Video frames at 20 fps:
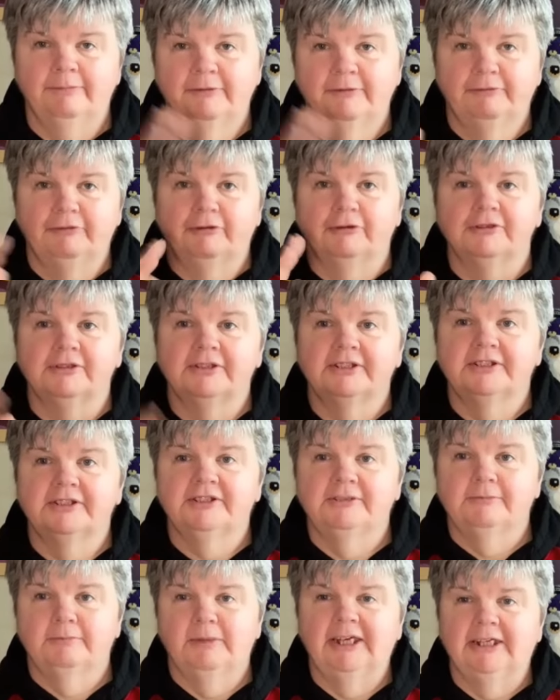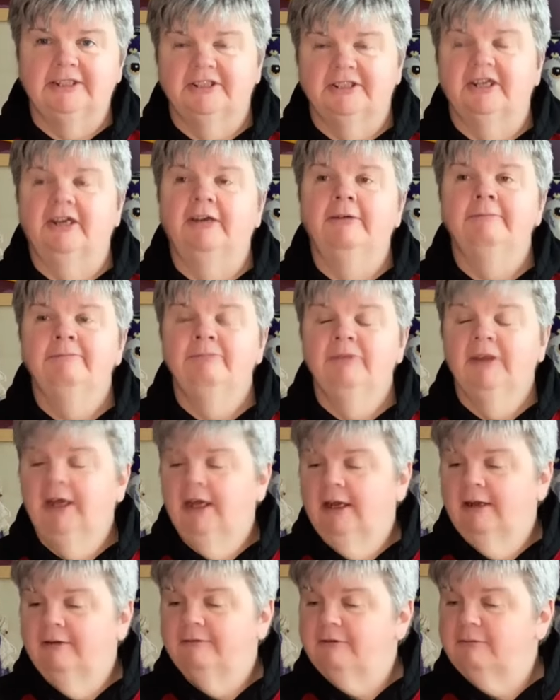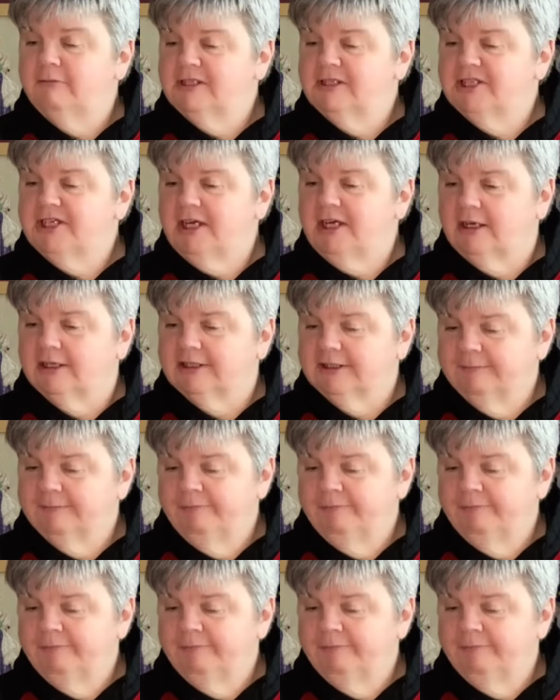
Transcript: front picture from the chart.